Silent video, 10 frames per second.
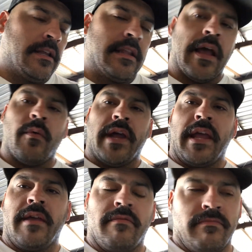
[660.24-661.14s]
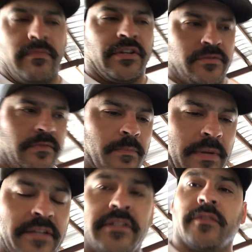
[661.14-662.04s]
That way, the
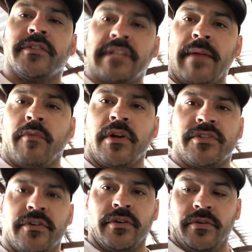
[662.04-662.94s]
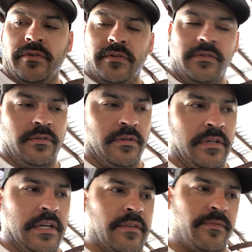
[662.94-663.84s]
pieces will stay more true.
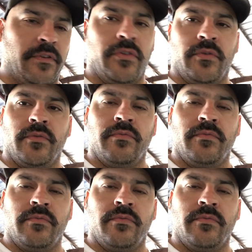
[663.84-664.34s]
If you